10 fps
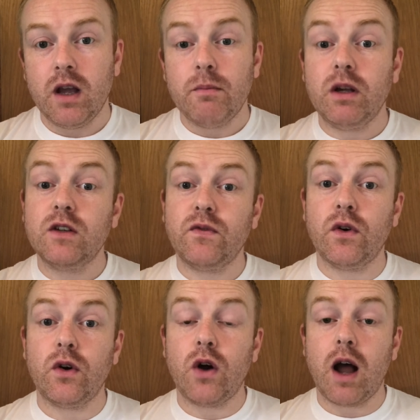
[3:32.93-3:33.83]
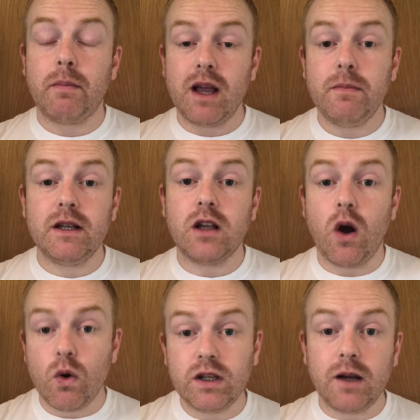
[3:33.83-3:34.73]
because for our babies,
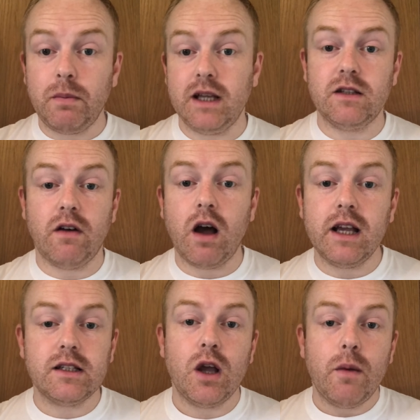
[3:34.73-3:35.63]
holding a piece of ice,